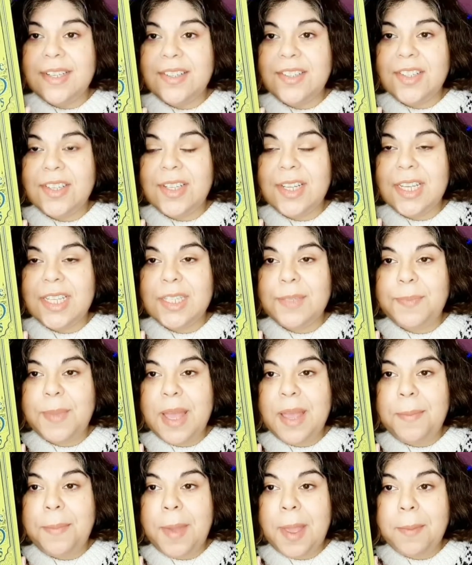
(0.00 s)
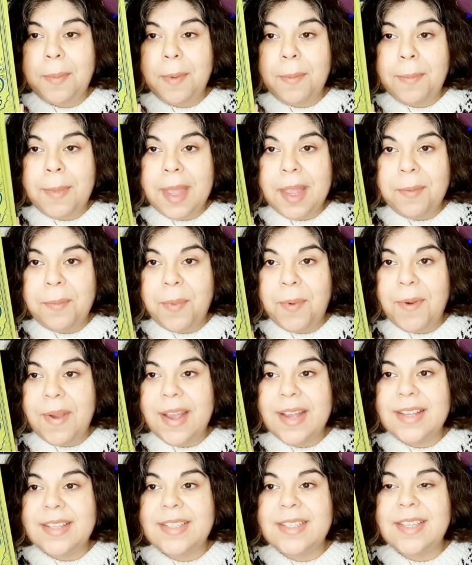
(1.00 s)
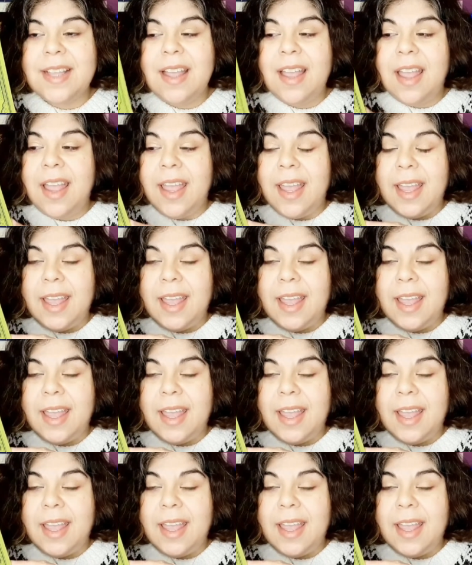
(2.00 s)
This edition is by Paper Made Press.